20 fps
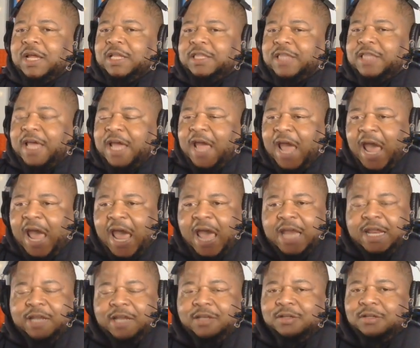they
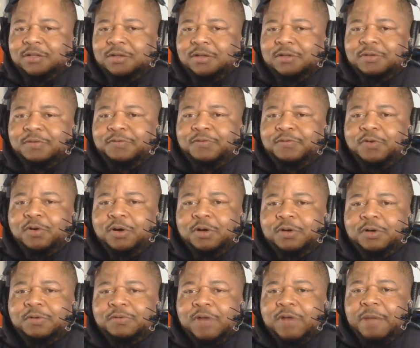had it for,
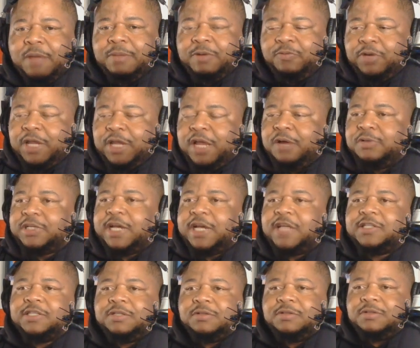Rakia
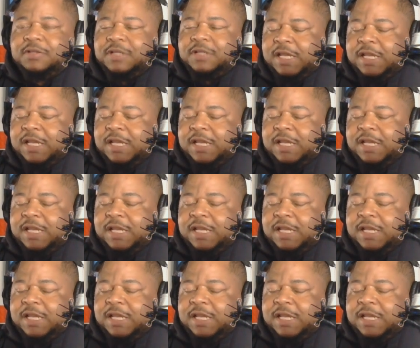Jackson,